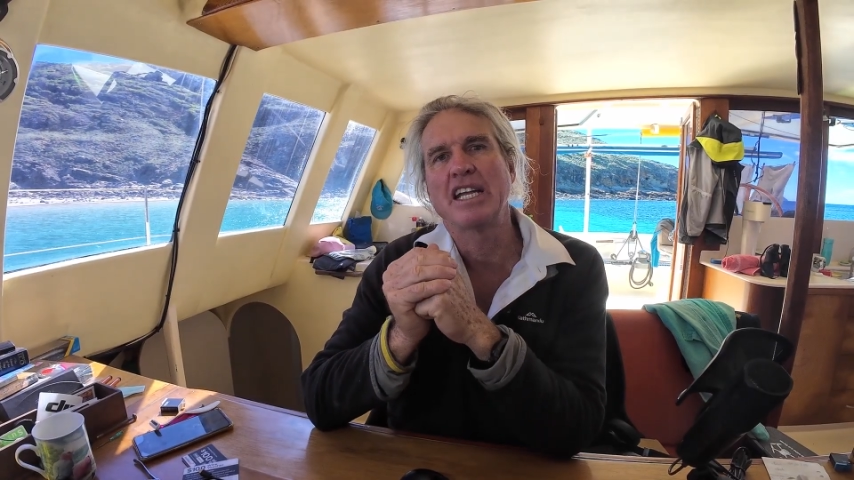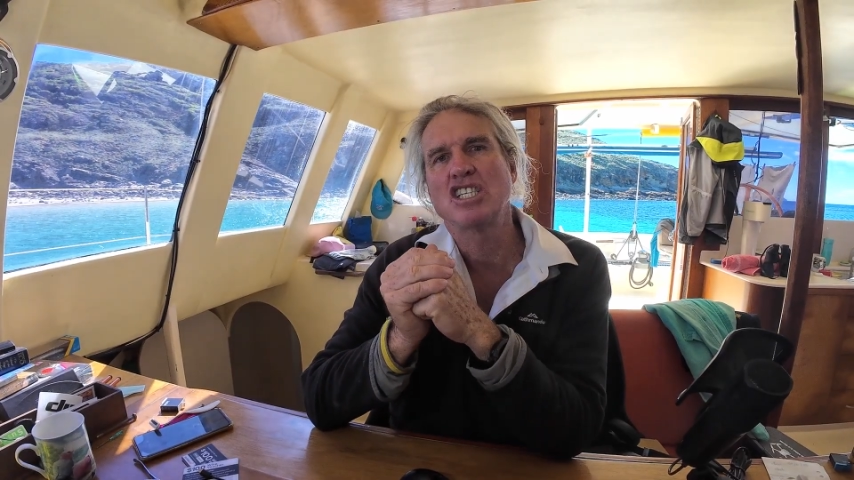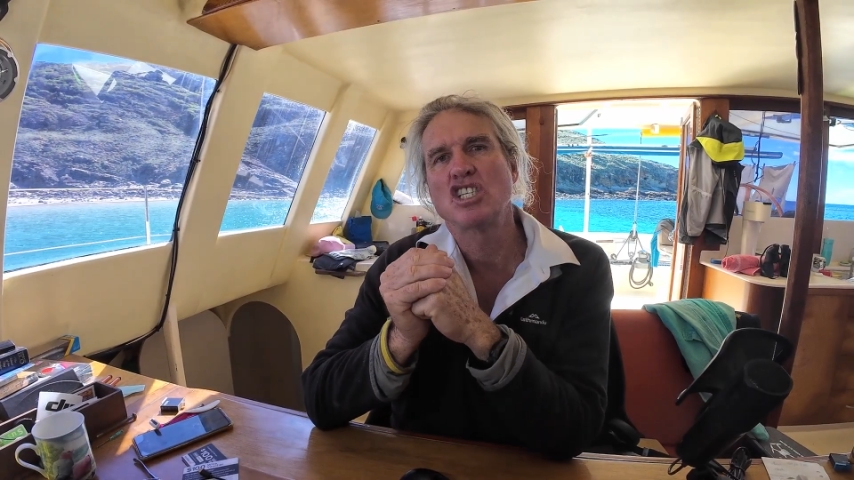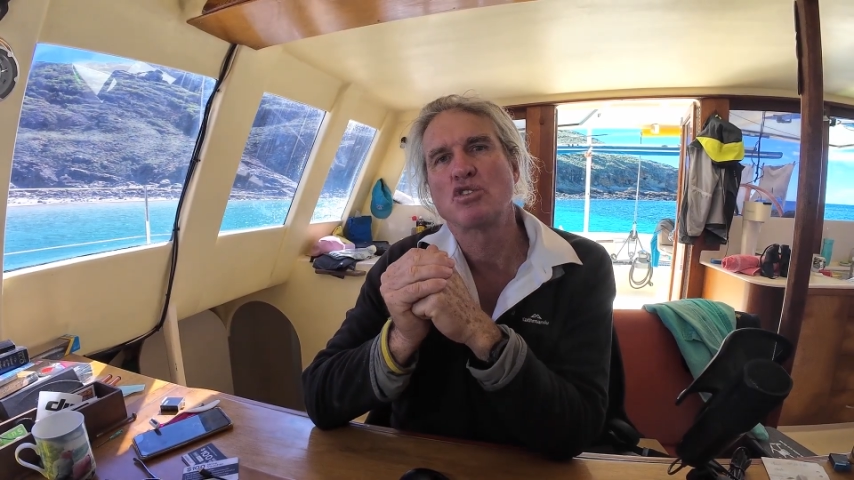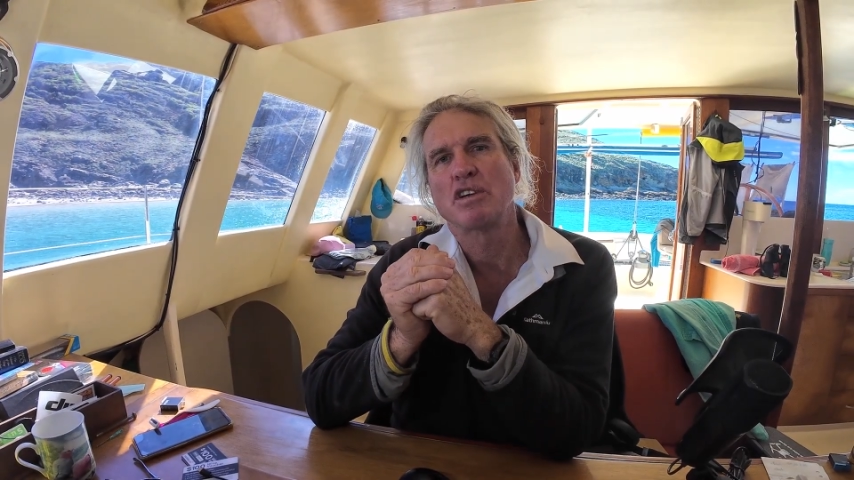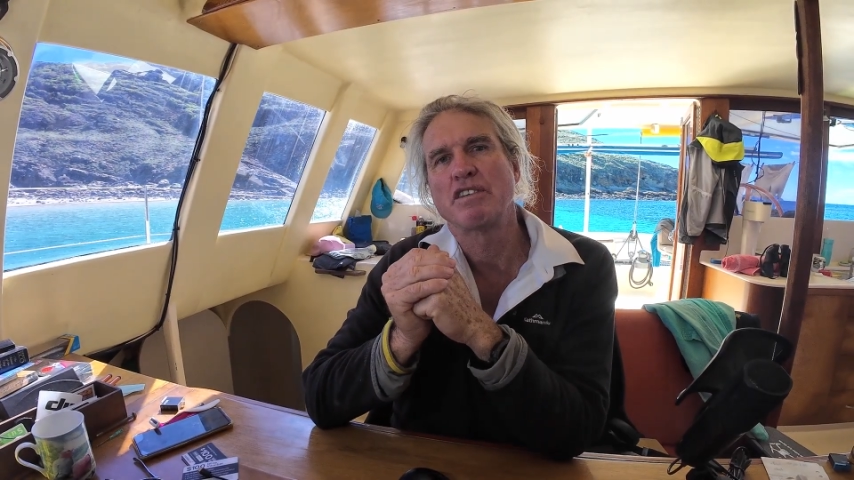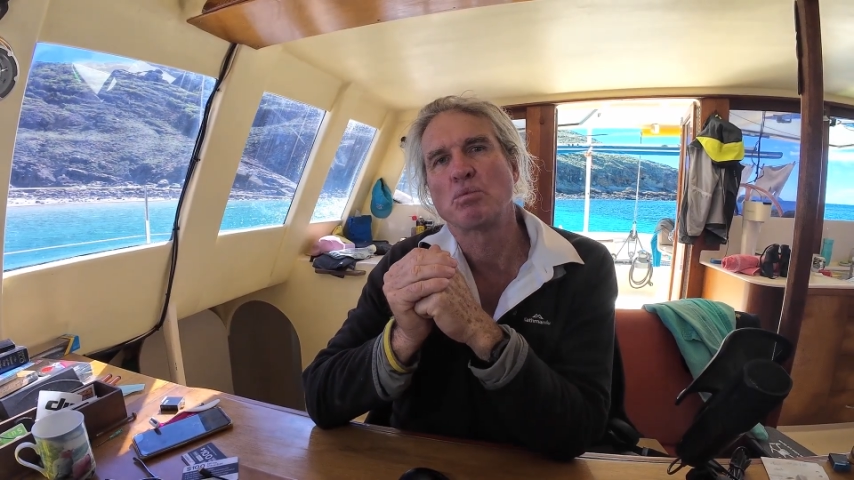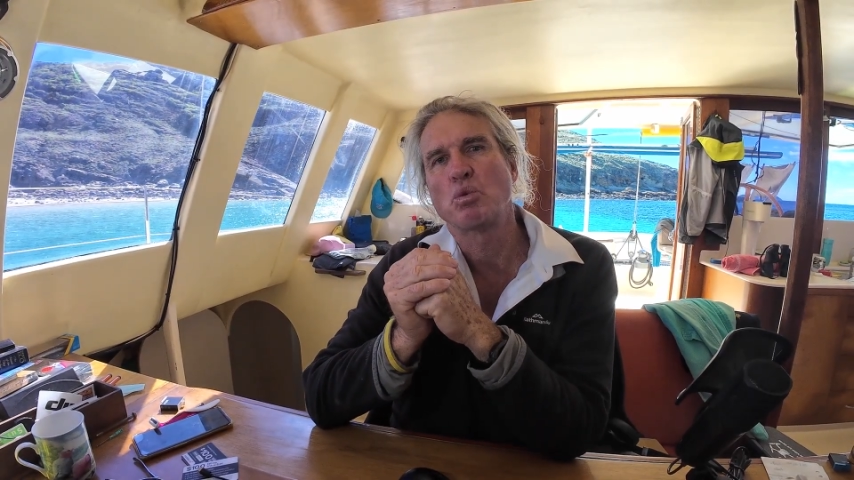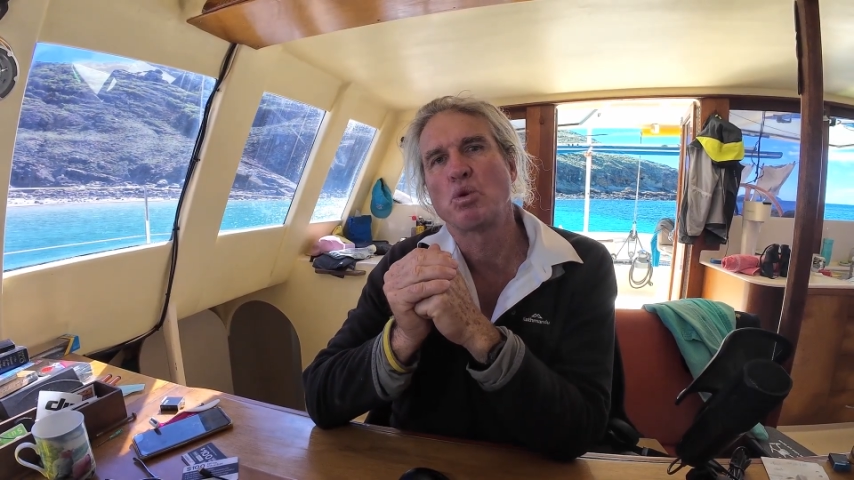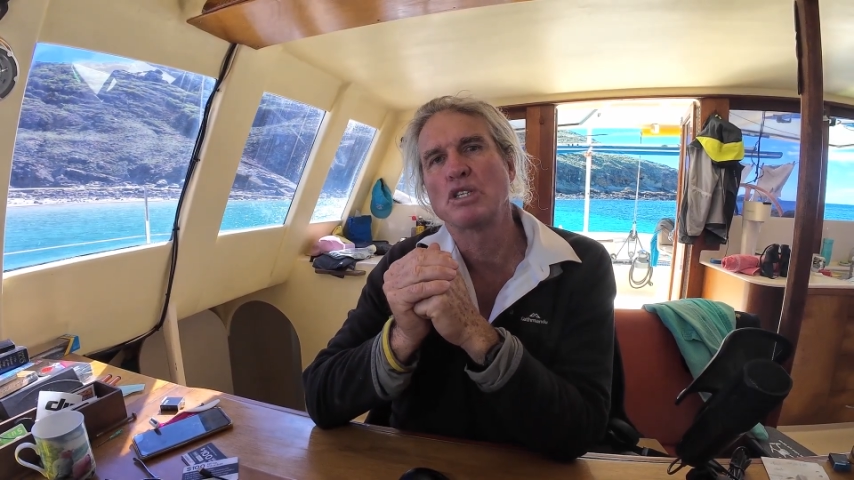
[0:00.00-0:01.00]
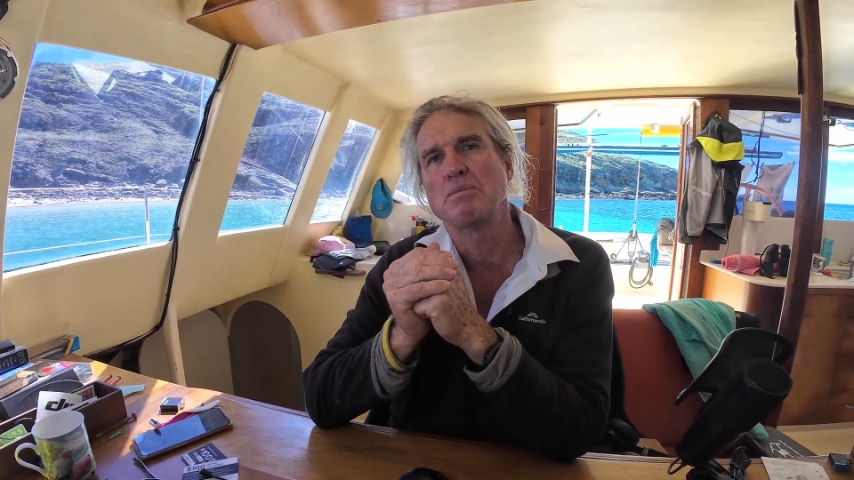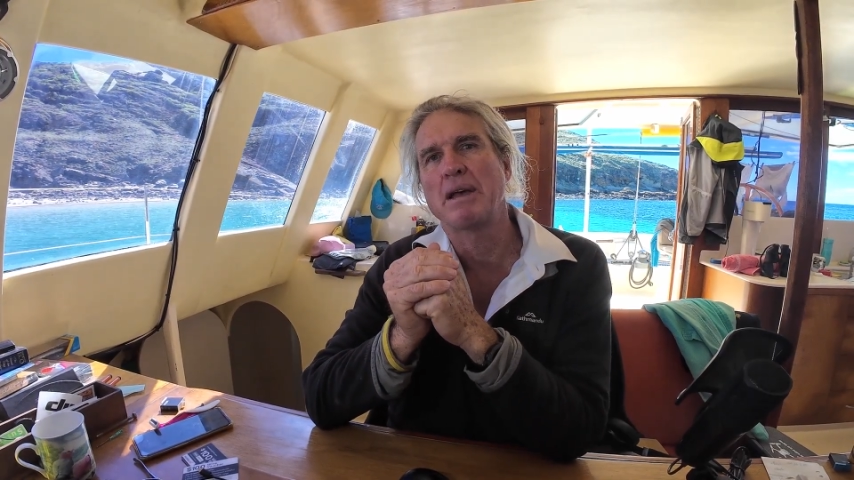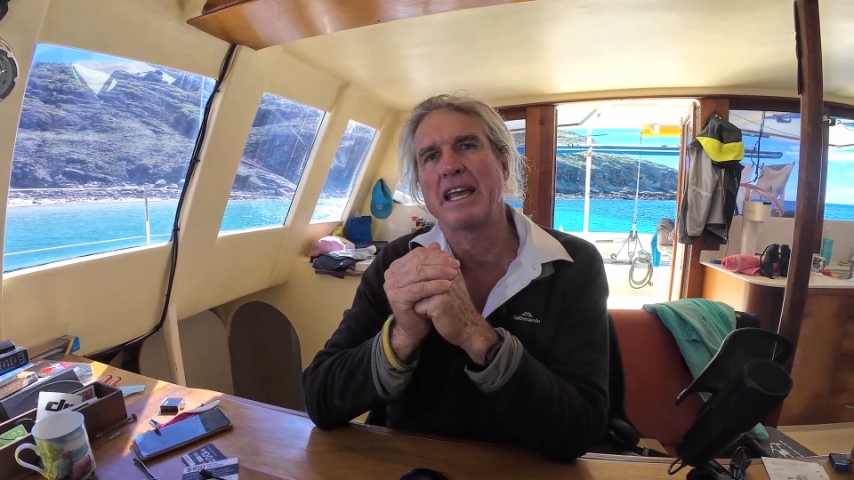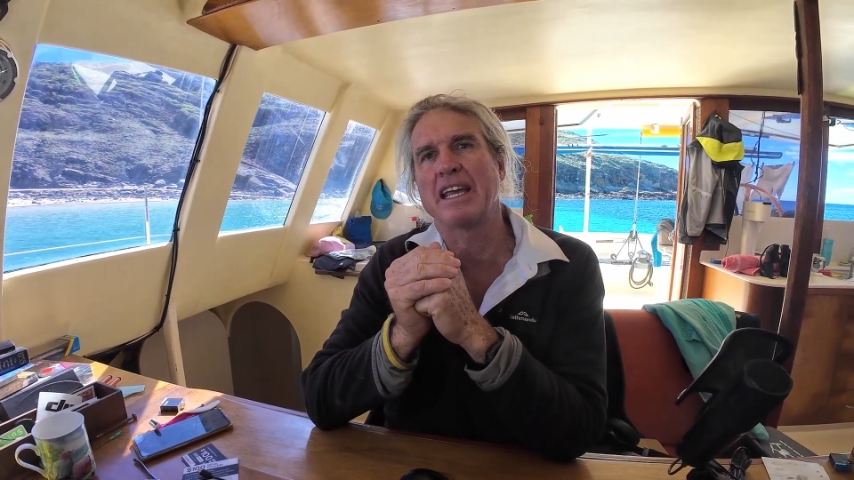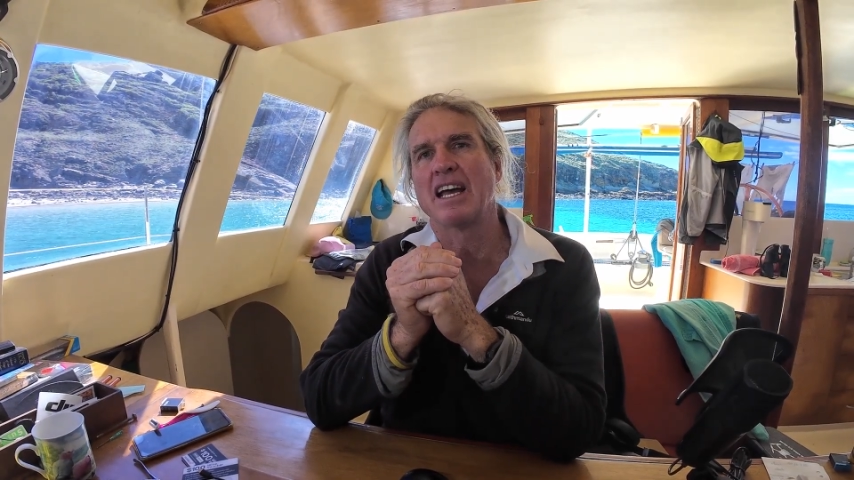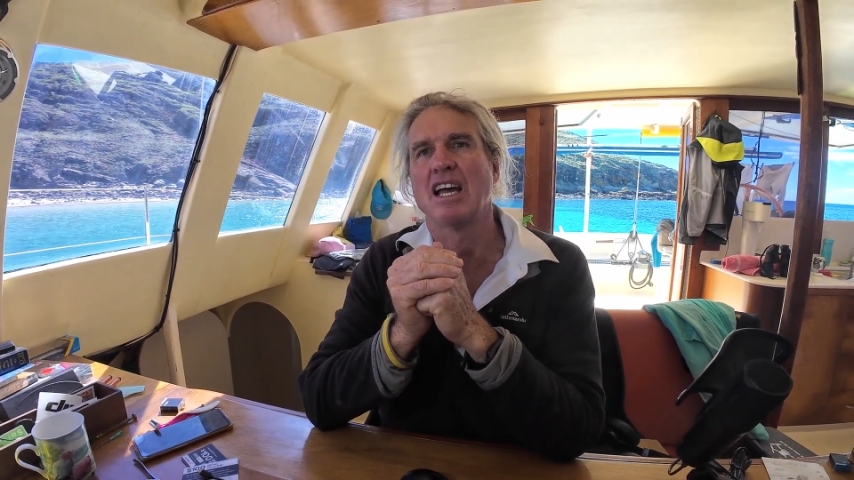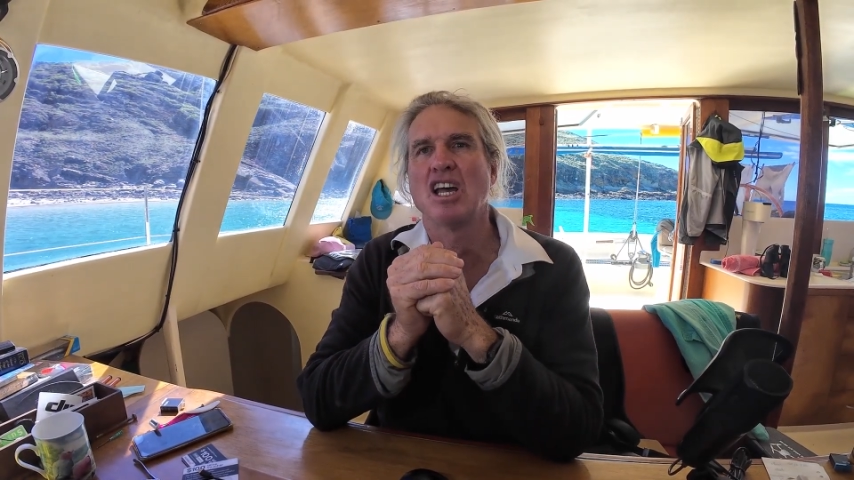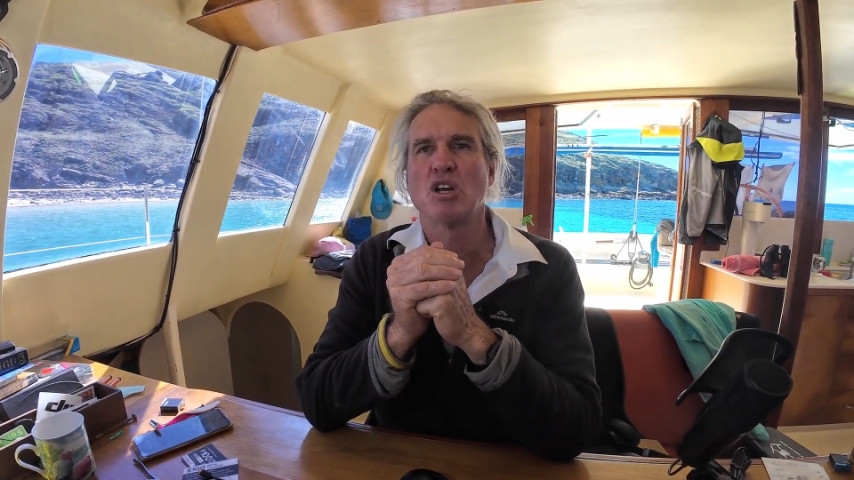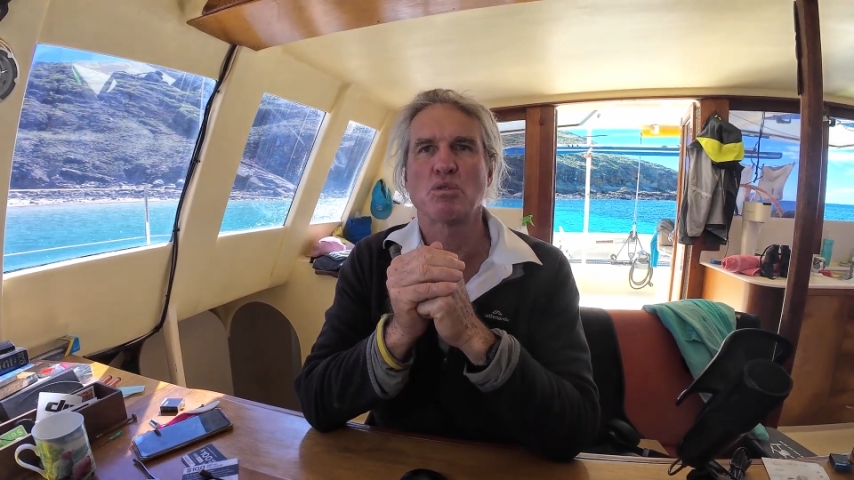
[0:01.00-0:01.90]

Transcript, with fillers: engine-driven watermaker